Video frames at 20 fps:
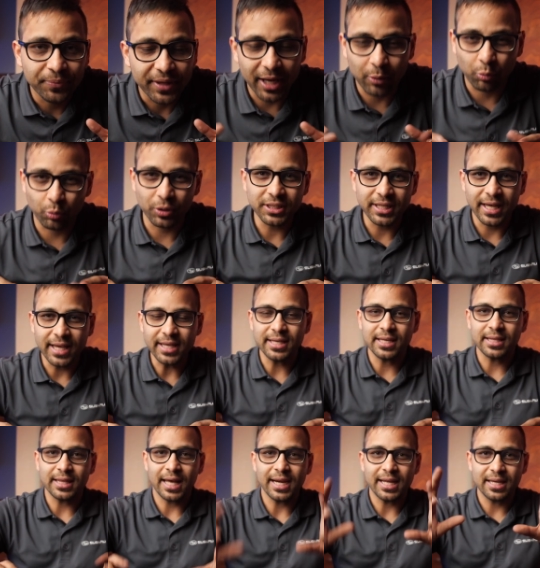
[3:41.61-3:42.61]
And we're
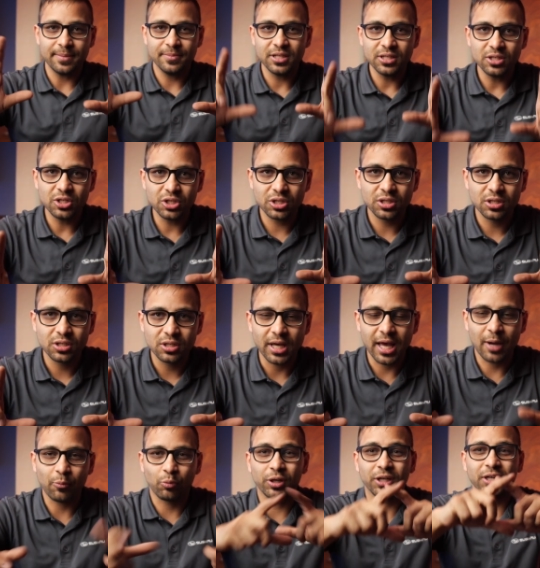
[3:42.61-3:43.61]
taking that image
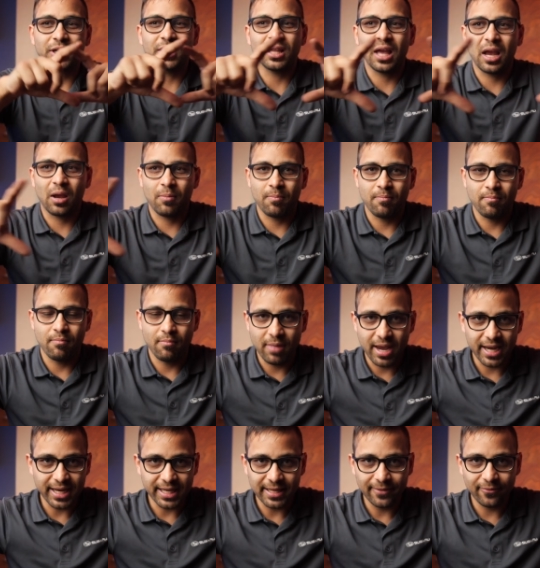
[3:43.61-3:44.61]
and we're gonna like
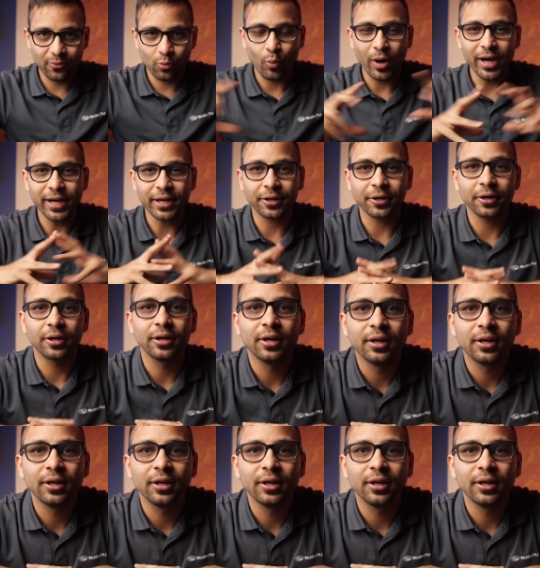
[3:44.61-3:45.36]
make it even wider.